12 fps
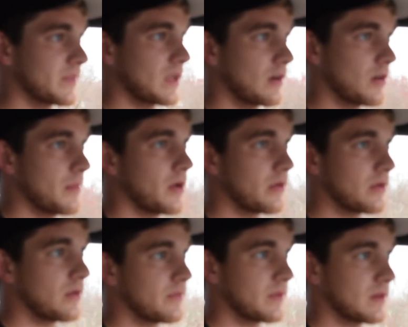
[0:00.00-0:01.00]

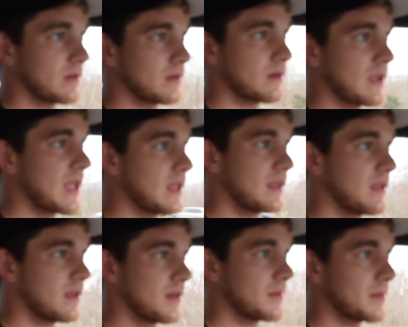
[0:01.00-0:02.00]
Aeromotive and
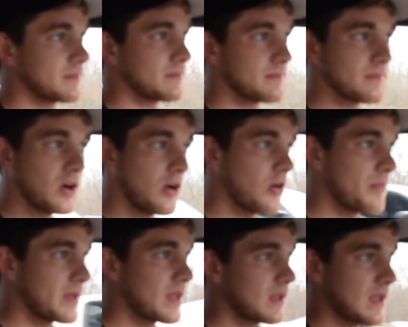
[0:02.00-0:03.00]
AEM and all
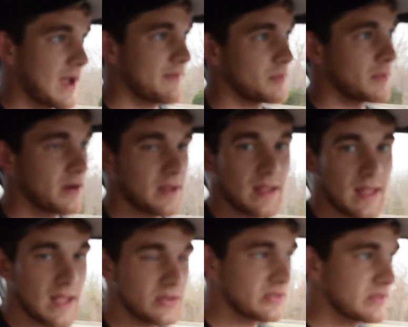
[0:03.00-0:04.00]
make aftermarket
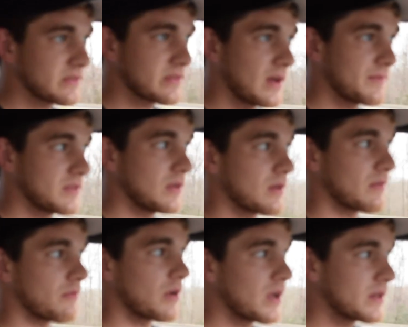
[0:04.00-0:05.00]
gauges and stuff you
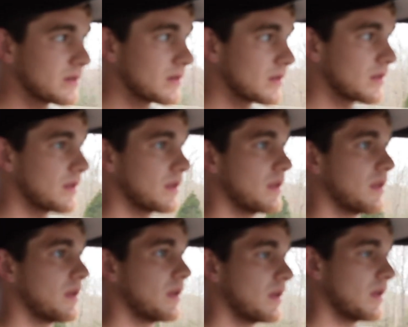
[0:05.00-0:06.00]
can run.
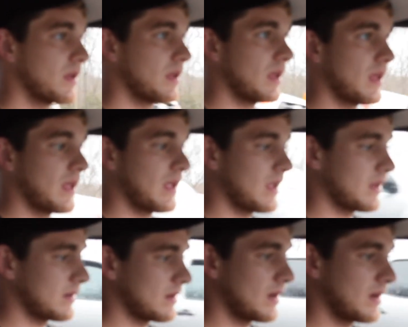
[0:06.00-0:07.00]

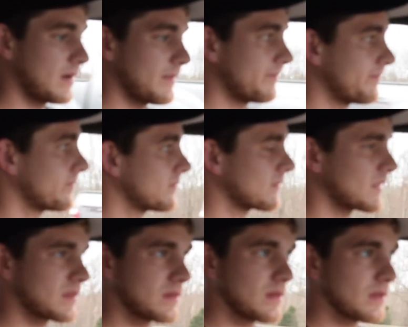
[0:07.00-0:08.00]

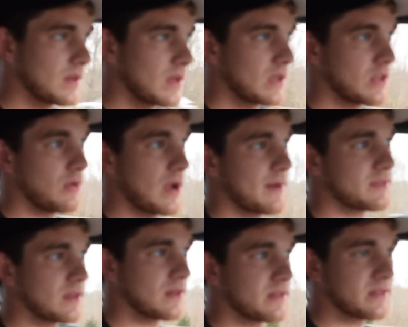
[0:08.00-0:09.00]
And you have
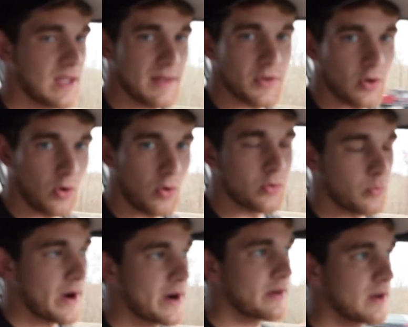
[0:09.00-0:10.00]
to save your old
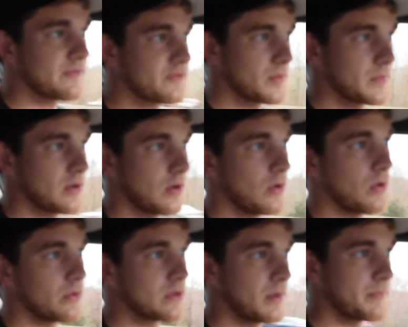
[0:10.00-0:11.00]
wiring from your
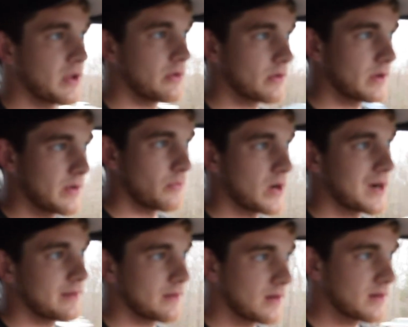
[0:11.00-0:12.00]
old computer and
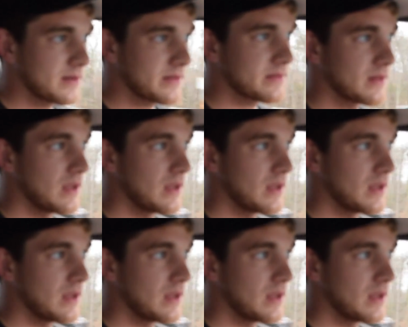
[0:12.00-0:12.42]
wiring harness